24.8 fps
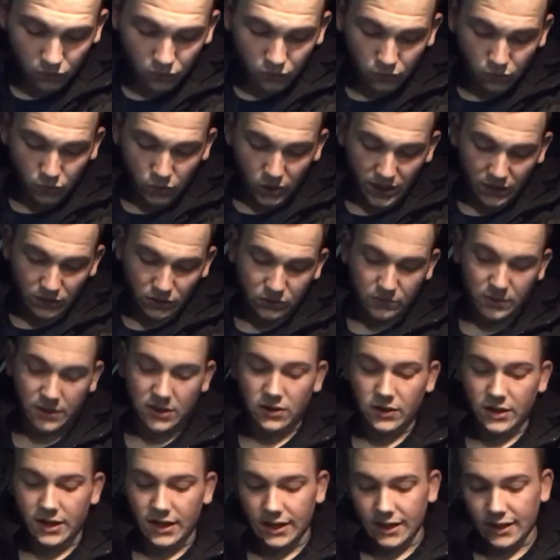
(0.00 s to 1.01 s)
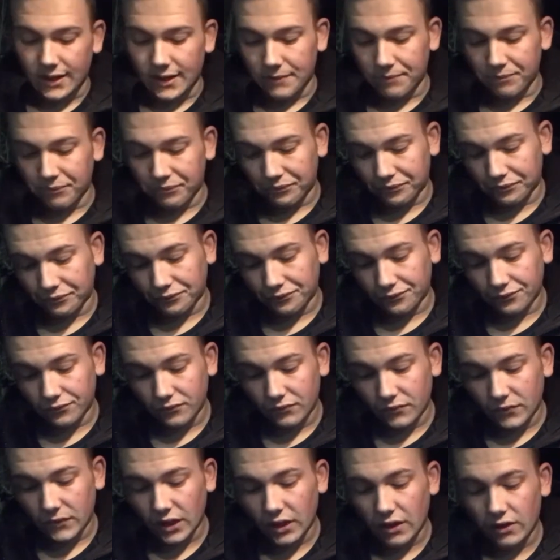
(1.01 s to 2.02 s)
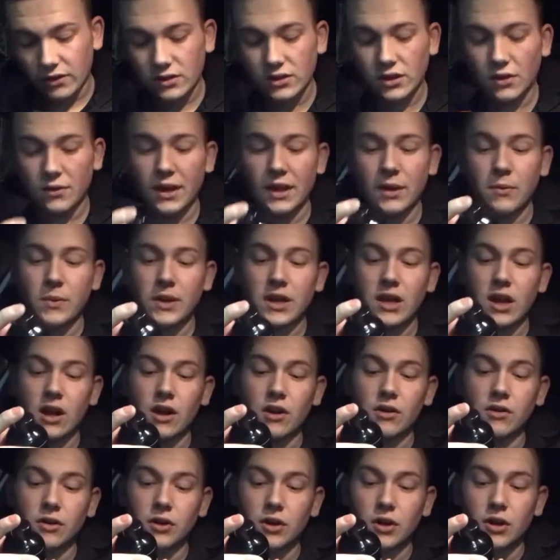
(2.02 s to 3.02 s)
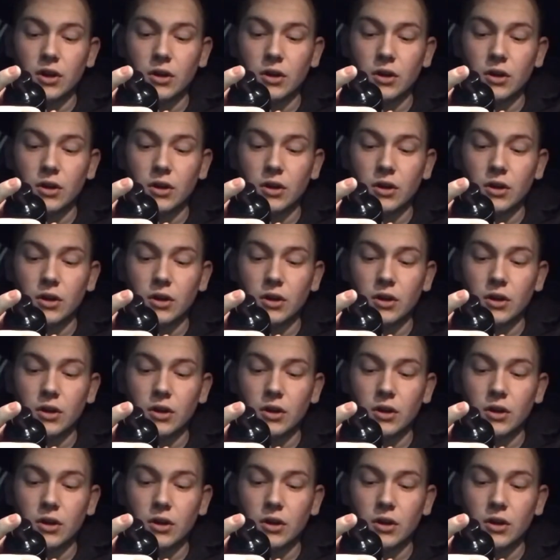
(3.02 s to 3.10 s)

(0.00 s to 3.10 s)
What else we got in here then? So here we go.